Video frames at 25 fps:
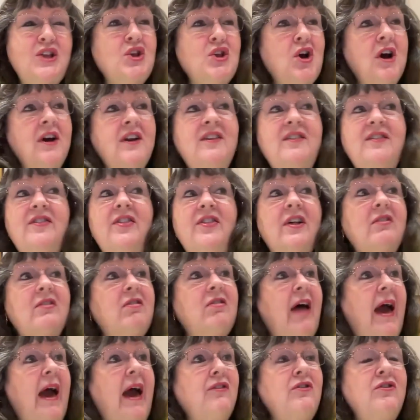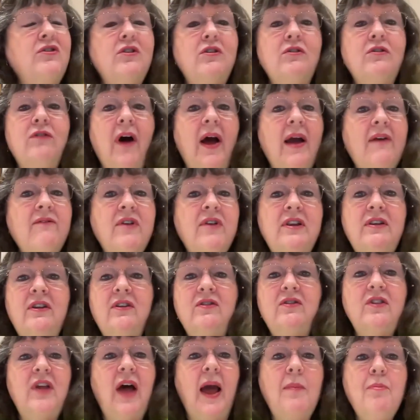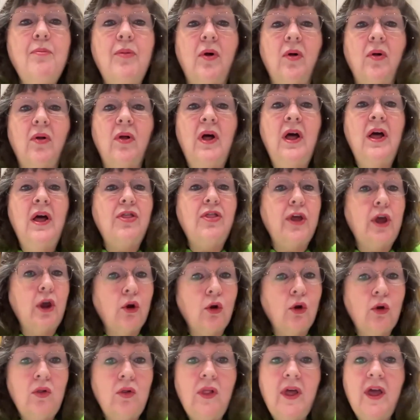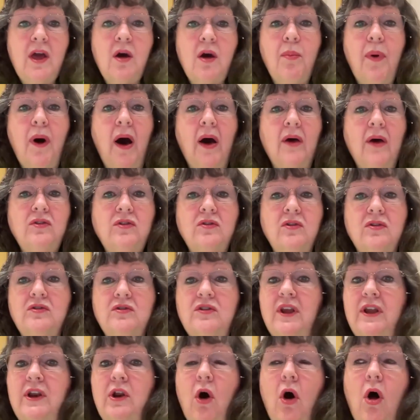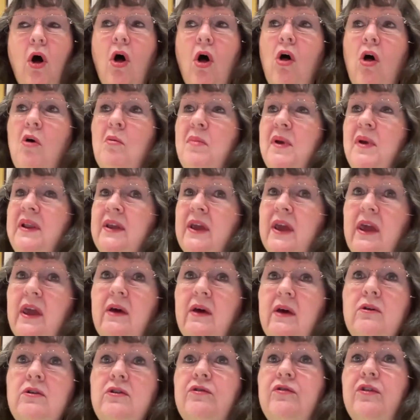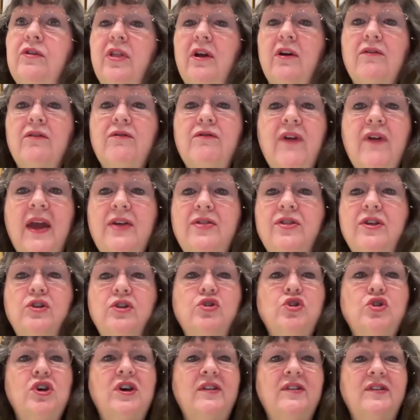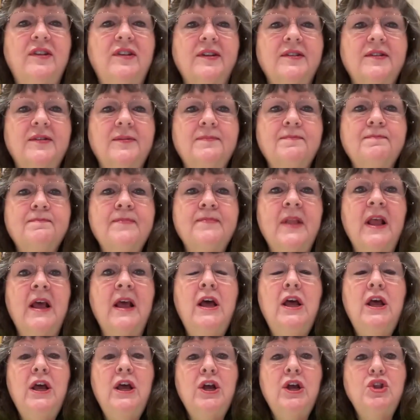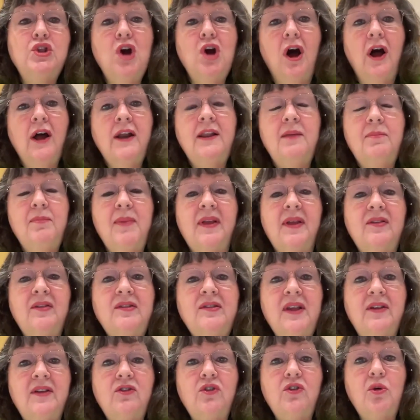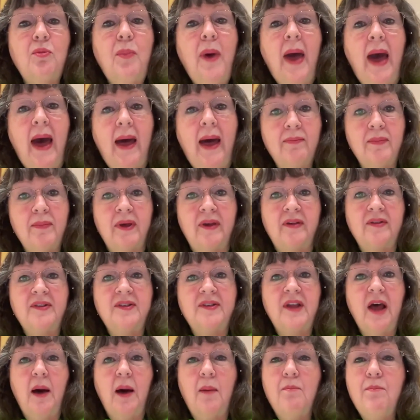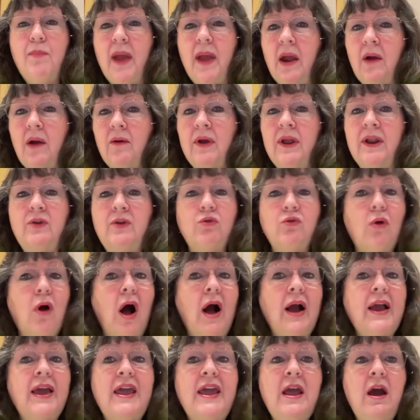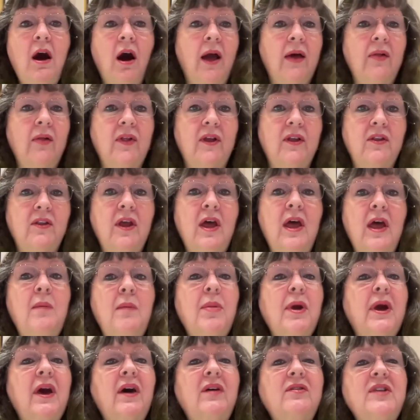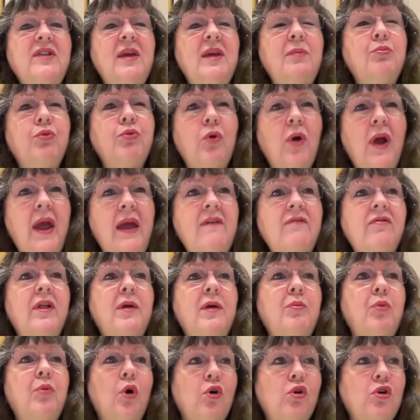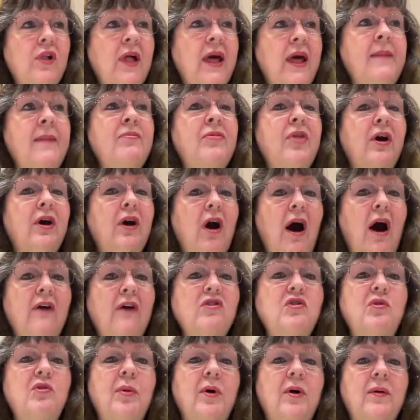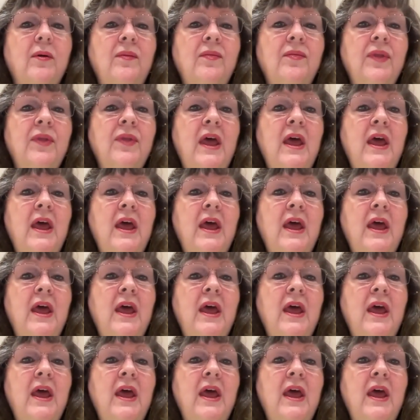John is the last surviving disciple. The early apostles had all been killed for their faith in Jesus. John had been sent to Patmos, a barren, rocky island, because he bravely proclaimed the gospel.